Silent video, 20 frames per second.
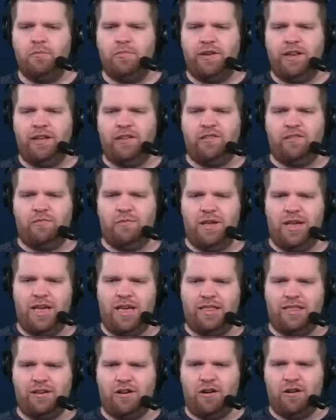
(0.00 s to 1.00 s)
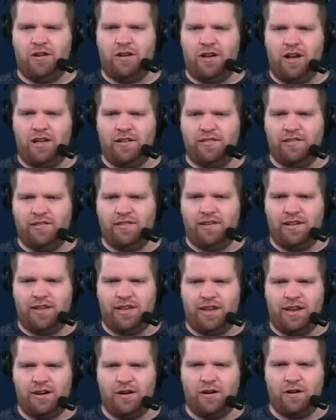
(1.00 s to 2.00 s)
D. Smith, Kirk Cousins, and
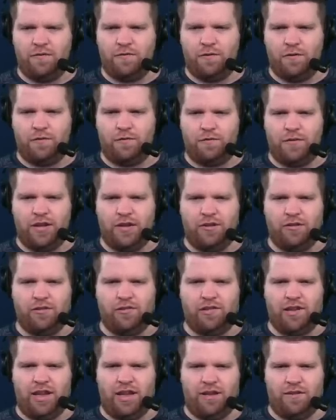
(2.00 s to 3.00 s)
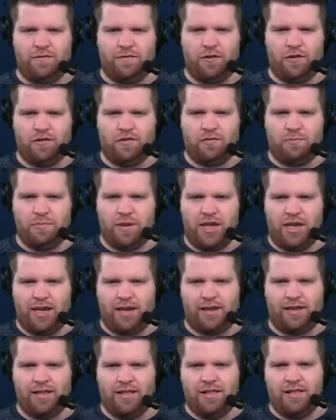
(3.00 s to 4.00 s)
kicker for Fields and first
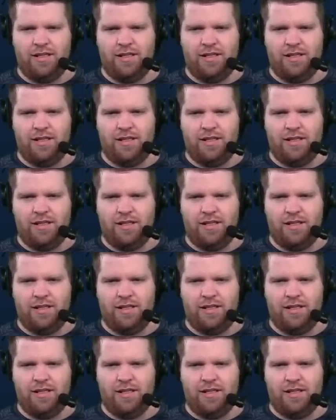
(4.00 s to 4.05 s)
pick.